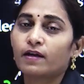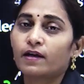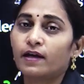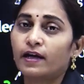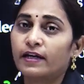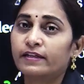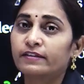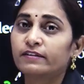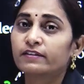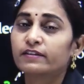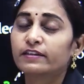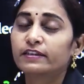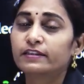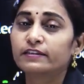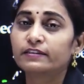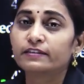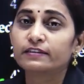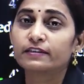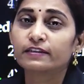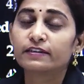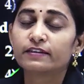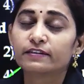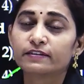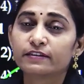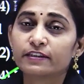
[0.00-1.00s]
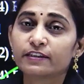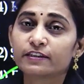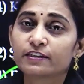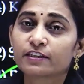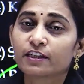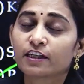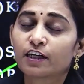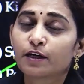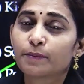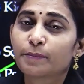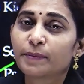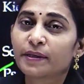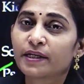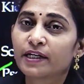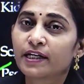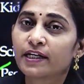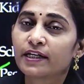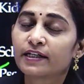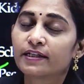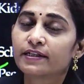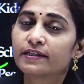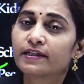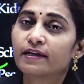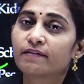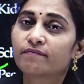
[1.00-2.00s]
and
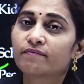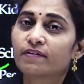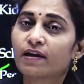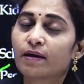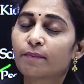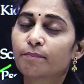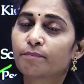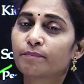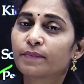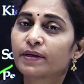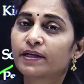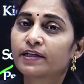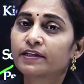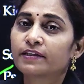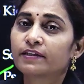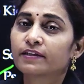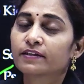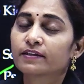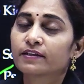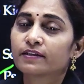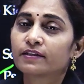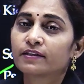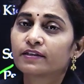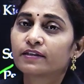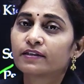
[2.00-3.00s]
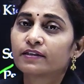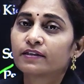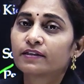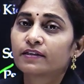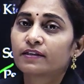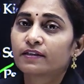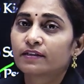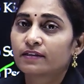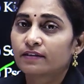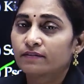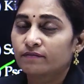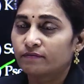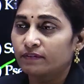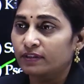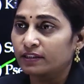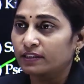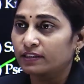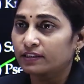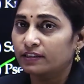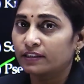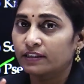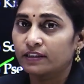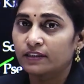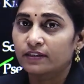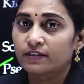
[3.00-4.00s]
determinate development
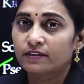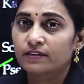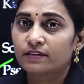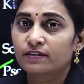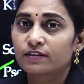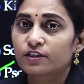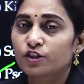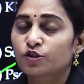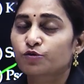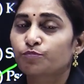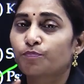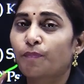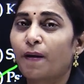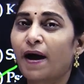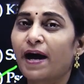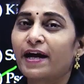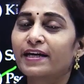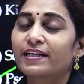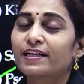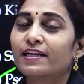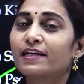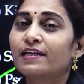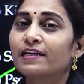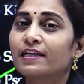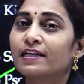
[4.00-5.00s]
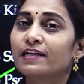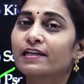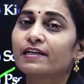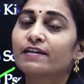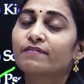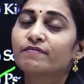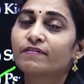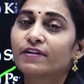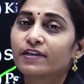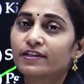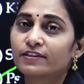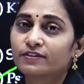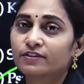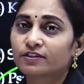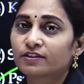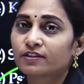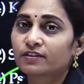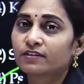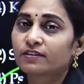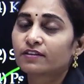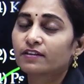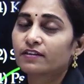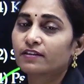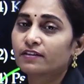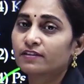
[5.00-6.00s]
with spiral cleavage
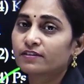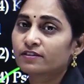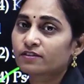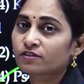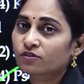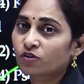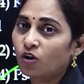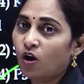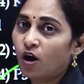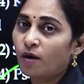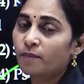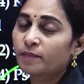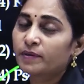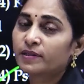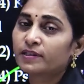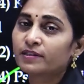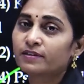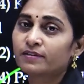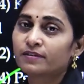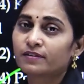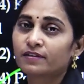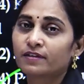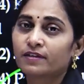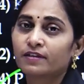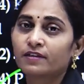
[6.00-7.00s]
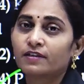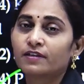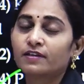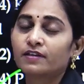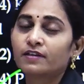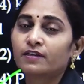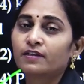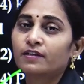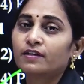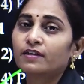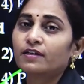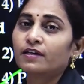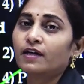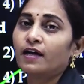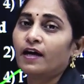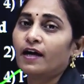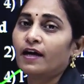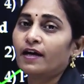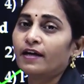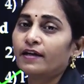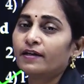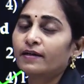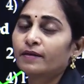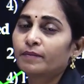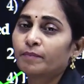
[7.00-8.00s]
is common
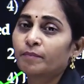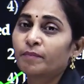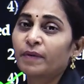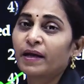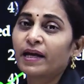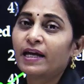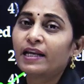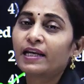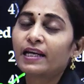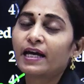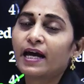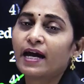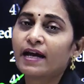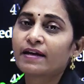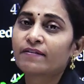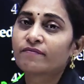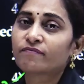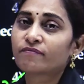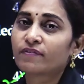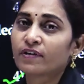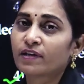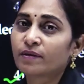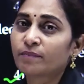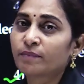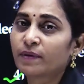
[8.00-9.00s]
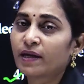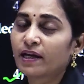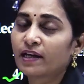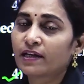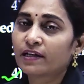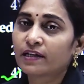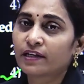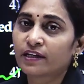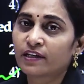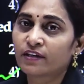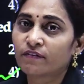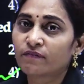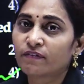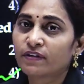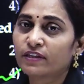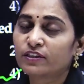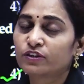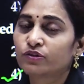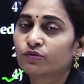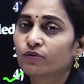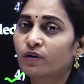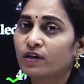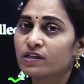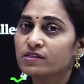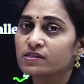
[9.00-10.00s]
and male and female
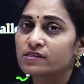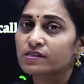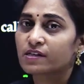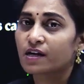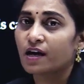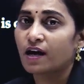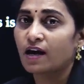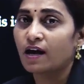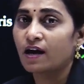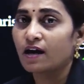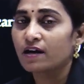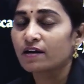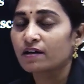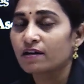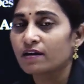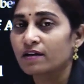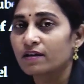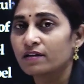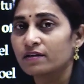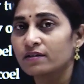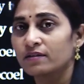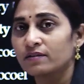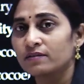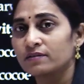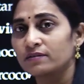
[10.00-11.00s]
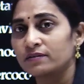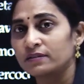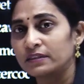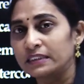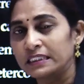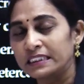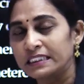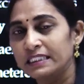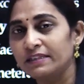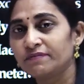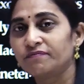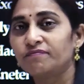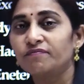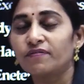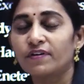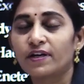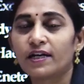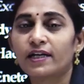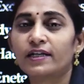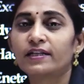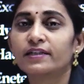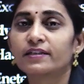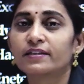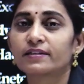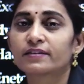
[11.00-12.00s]
individuals are
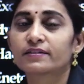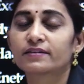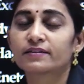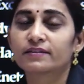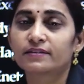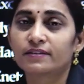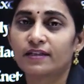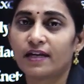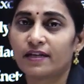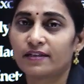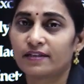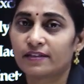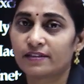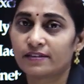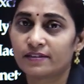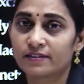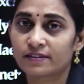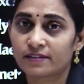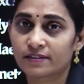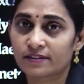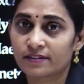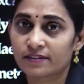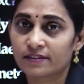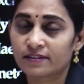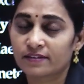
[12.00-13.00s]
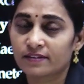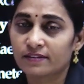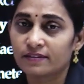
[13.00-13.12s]
different that is